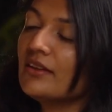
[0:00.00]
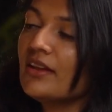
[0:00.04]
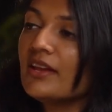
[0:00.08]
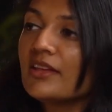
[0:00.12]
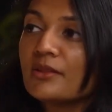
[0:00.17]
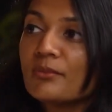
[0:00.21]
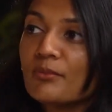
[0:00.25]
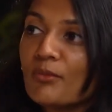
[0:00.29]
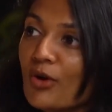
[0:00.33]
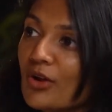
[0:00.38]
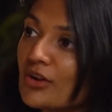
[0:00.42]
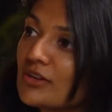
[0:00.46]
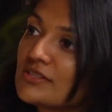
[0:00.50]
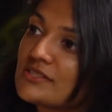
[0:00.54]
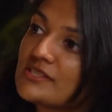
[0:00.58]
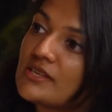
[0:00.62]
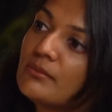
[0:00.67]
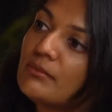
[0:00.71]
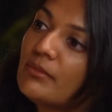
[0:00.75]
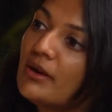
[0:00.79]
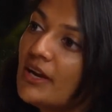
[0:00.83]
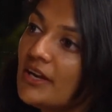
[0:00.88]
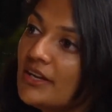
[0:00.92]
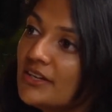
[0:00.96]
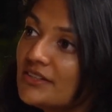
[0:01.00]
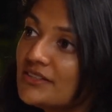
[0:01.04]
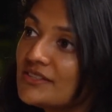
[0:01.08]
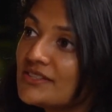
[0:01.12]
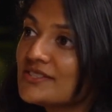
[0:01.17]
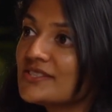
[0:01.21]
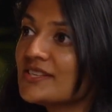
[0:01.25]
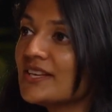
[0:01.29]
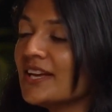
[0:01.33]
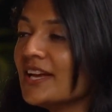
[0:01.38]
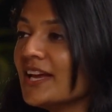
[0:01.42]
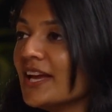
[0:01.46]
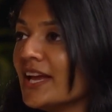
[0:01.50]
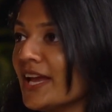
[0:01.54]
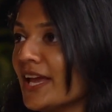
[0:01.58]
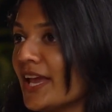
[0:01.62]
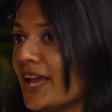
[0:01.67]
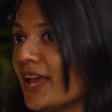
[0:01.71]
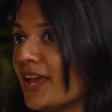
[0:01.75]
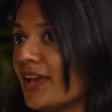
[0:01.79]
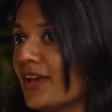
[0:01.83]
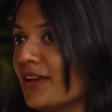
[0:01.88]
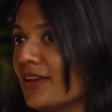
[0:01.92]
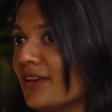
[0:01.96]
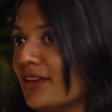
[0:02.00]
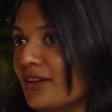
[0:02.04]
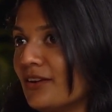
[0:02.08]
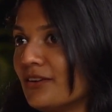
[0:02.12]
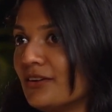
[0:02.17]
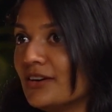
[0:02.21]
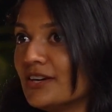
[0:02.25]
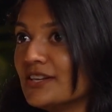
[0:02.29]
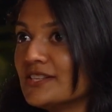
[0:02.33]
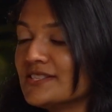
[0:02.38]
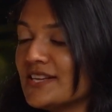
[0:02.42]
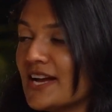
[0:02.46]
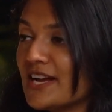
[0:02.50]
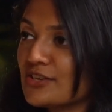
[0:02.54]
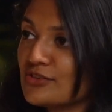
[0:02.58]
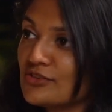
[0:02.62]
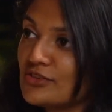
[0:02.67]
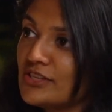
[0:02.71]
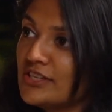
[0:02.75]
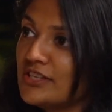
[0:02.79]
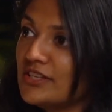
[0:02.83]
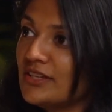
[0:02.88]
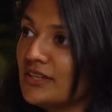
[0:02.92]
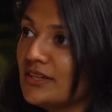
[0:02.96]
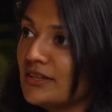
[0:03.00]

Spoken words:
hey, the models are biased, hey, it's actually